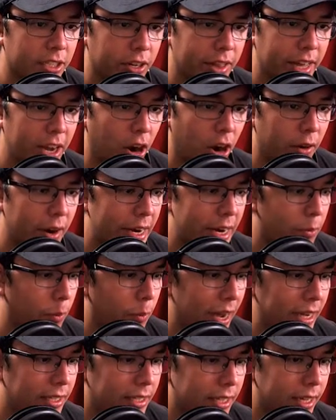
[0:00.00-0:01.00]
Are they already
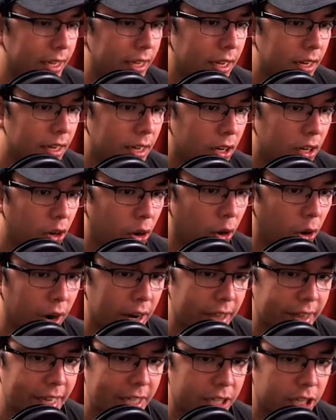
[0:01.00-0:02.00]
wasted? Or
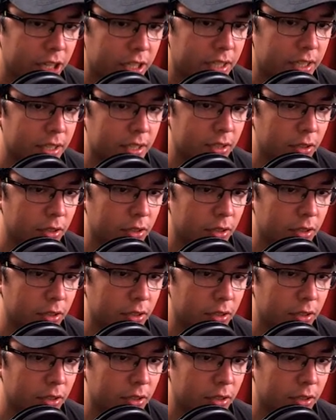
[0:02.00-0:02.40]
are they just...